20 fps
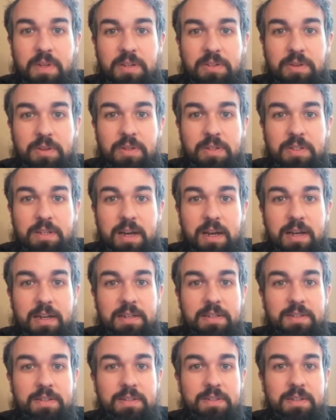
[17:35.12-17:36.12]
So this guy
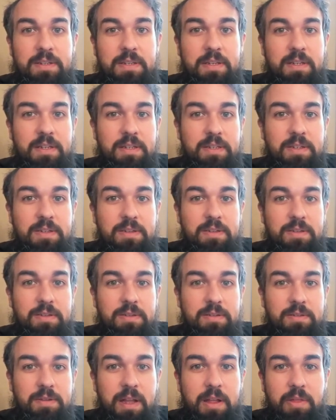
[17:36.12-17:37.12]
is in his
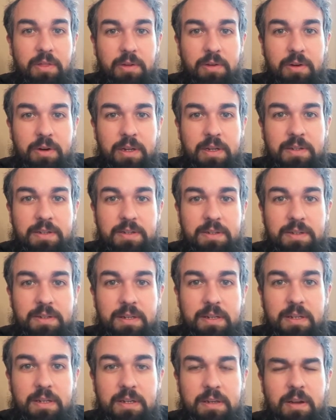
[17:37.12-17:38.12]
late 30s,
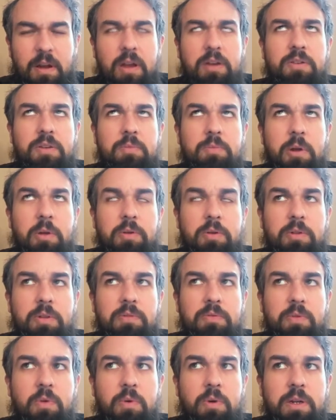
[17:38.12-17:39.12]
actually probably early
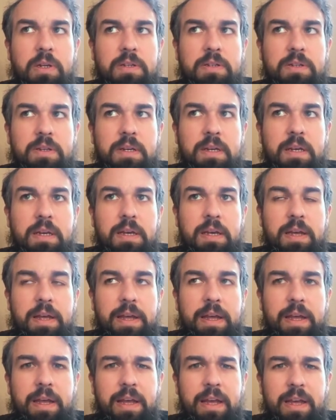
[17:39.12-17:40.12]
40s,
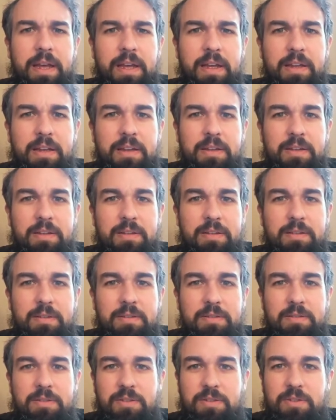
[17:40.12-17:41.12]
and
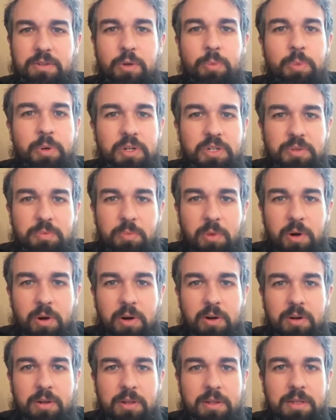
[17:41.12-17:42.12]
super
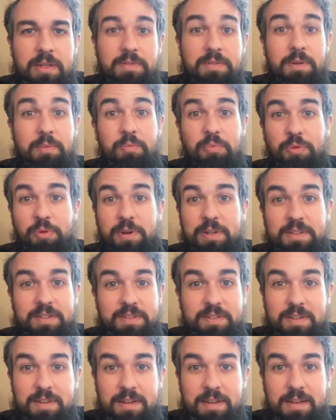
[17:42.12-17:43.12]
smart, lives in
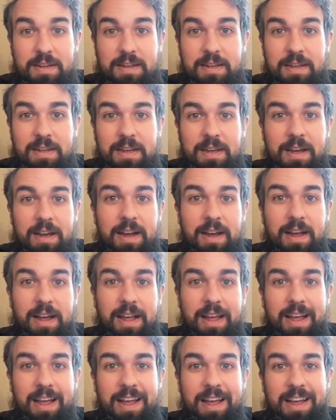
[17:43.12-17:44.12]
Princeton,
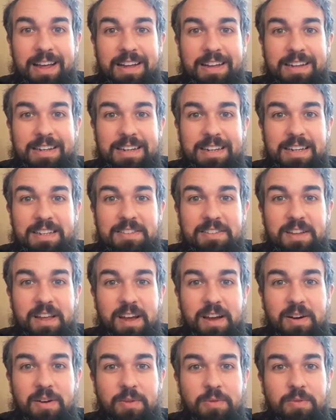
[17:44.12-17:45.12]
and is
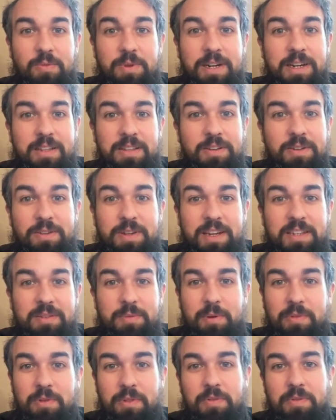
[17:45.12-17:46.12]
now reading the New
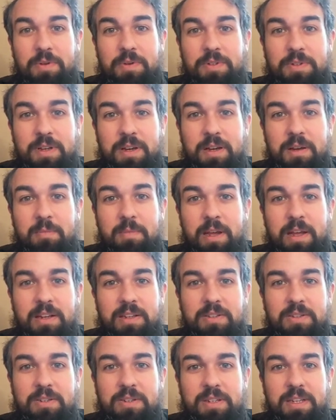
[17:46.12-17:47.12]
Testament for the first time and
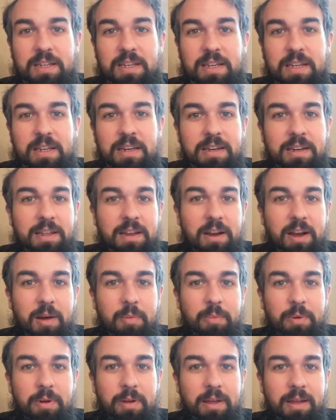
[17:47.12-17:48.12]
is just eating it
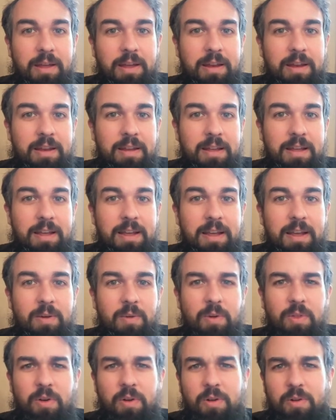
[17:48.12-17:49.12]
up. And
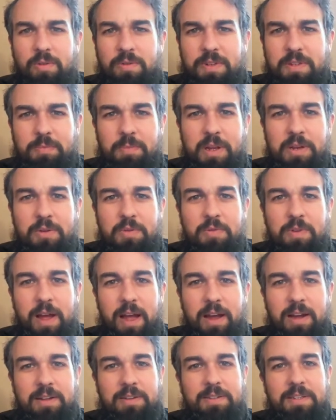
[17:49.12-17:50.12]
with all of his mental
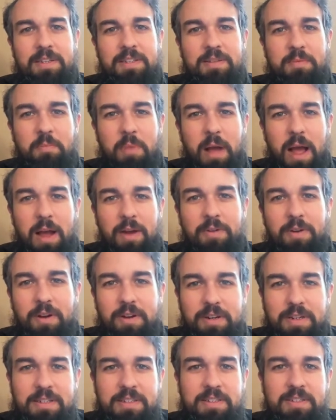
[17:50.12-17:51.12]
faculties and
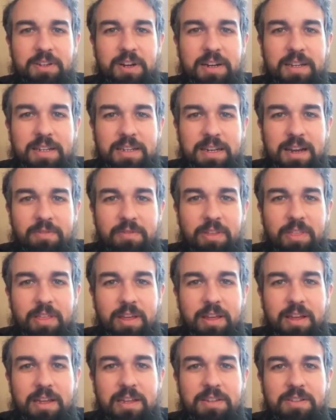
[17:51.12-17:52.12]
background and study and
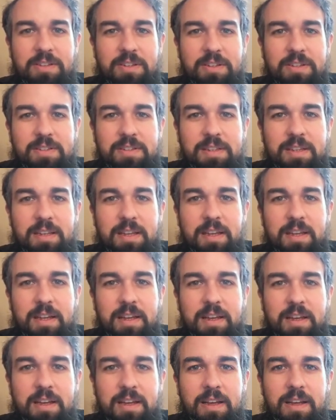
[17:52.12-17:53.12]
everything, he's just
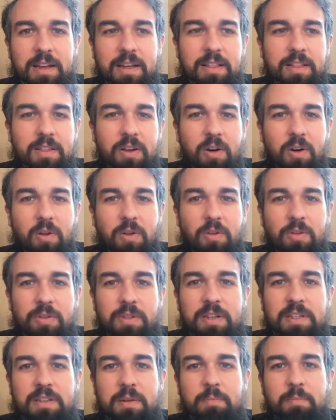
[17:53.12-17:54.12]
seeing all of
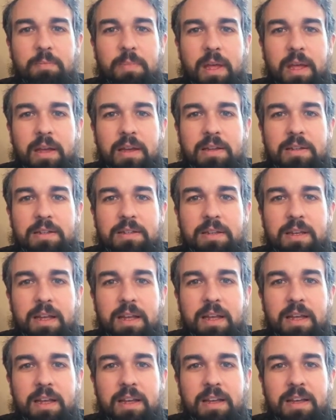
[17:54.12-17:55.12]
these
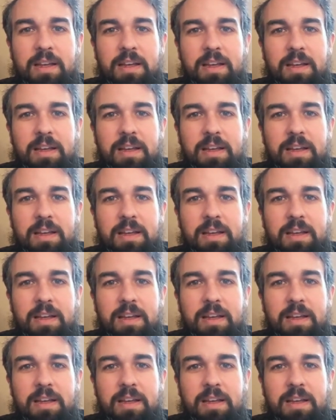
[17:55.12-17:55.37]
amazing